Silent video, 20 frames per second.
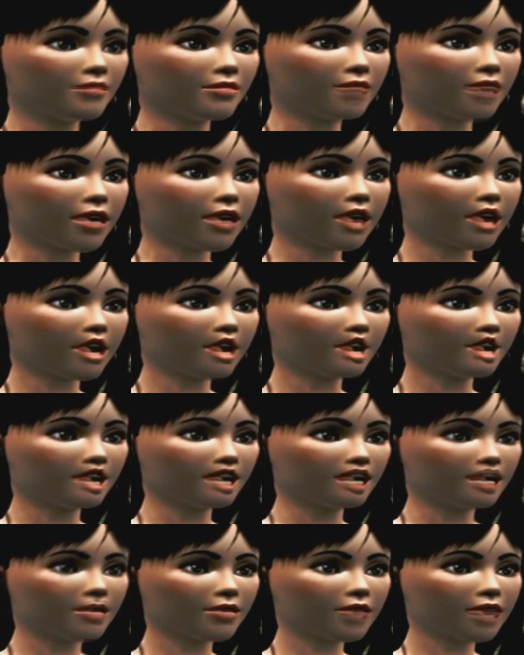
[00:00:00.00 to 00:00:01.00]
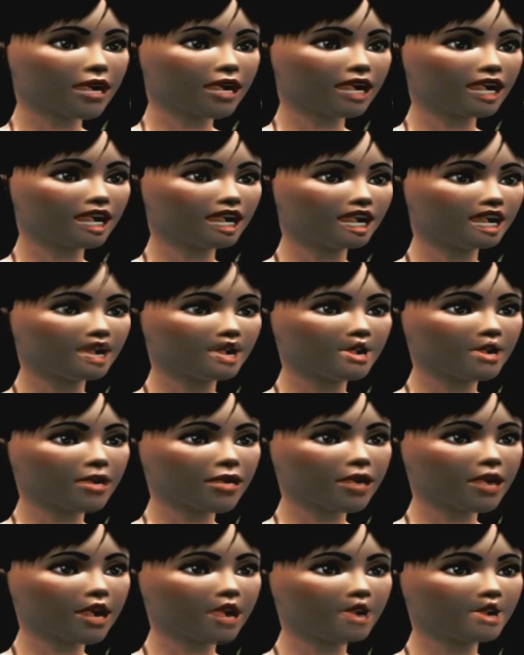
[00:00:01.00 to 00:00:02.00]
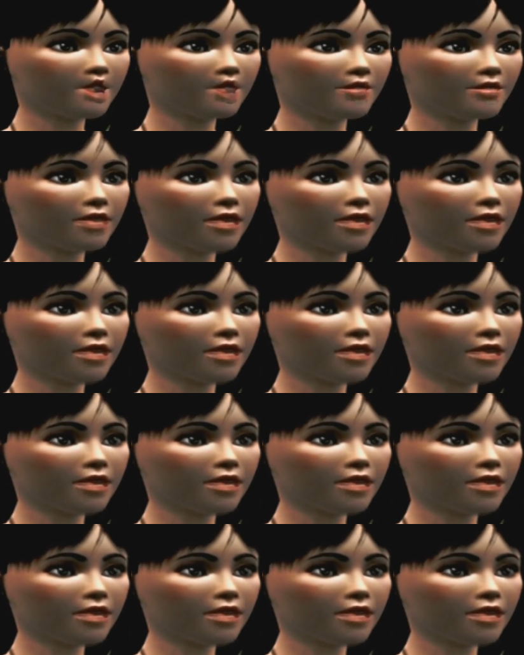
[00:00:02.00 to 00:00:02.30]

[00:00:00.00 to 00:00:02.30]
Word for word: every one of Missus